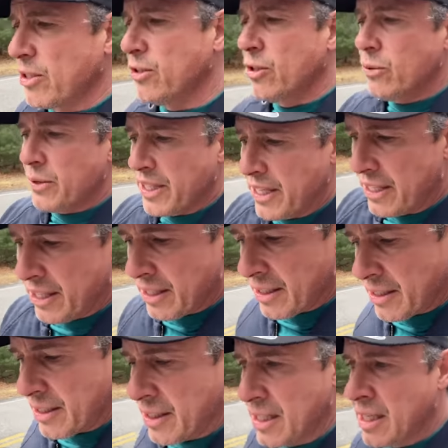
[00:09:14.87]
to do with it.
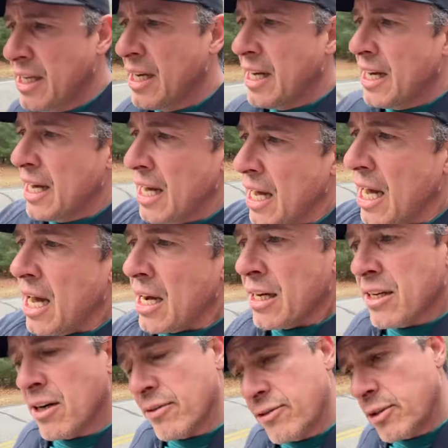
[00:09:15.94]

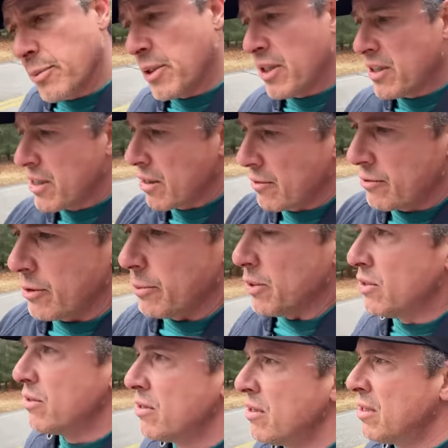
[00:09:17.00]
Comfortable, uncomfortable.